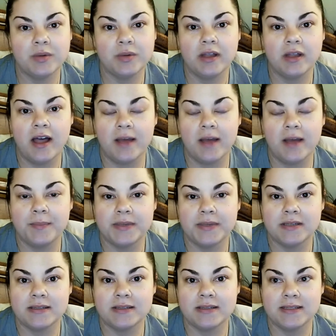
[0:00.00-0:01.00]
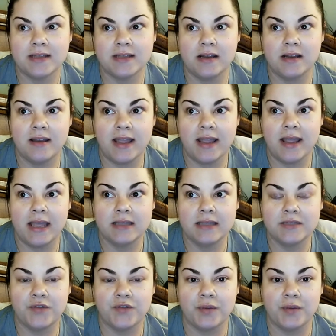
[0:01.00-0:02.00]
cupped sundaes
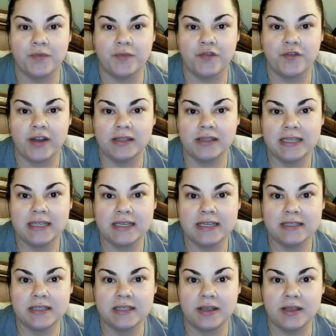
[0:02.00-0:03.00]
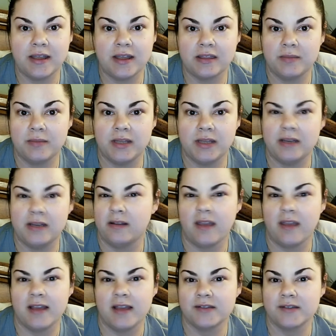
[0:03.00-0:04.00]
from Friendly's. You get them in, you know, the
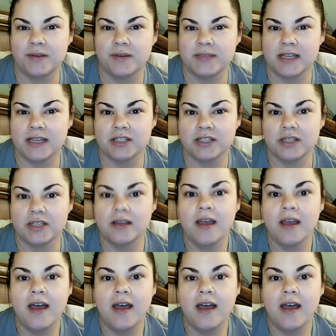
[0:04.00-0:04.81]
ice cream section.